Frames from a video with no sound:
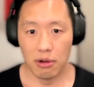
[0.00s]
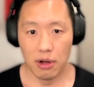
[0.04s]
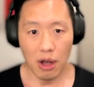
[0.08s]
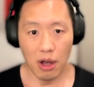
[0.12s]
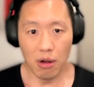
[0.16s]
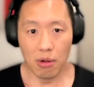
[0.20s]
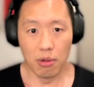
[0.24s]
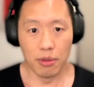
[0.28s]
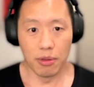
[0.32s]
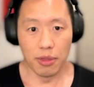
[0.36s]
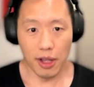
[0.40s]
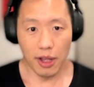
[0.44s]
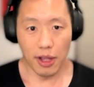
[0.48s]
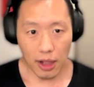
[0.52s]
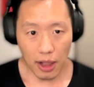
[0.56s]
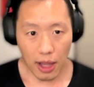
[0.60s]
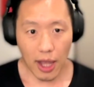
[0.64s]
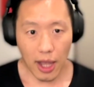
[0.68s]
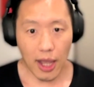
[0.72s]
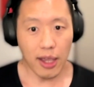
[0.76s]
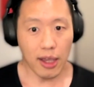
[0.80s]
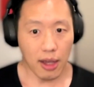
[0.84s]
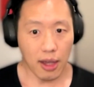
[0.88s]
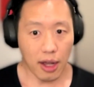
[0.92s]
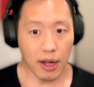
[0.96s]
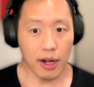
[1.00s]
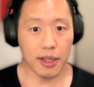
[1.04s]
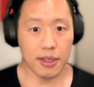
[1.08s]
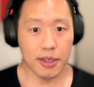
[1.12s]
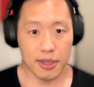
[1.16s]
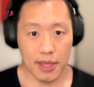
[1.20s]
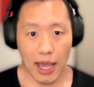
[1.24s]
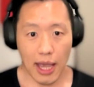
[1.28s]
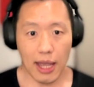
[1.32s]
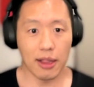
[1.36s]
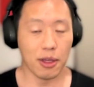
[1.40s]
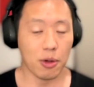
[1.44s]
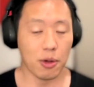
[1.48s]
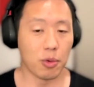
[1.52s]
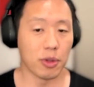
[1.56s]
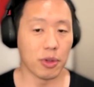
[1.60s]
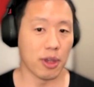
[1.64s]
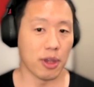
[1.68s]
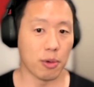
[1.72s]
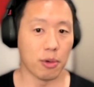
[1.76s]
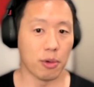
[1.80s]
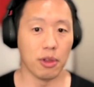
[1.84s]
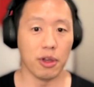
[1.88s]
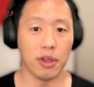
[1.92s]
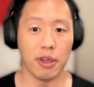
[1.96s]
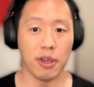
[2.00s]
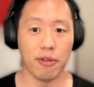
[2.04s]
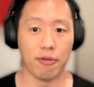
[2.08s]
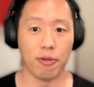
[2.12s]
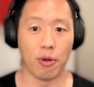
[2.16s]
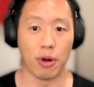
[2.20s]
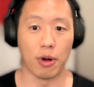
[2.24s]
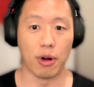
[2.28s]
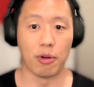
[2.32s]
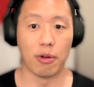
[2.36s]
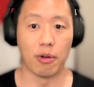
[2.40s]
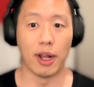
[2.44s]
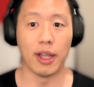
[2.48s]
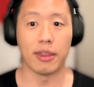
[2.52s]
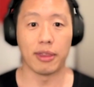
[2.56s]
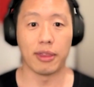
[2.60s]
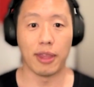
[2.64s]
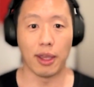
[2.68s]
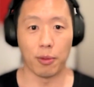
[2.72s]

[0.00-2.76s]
No, the client got exactly what they were looking for, right?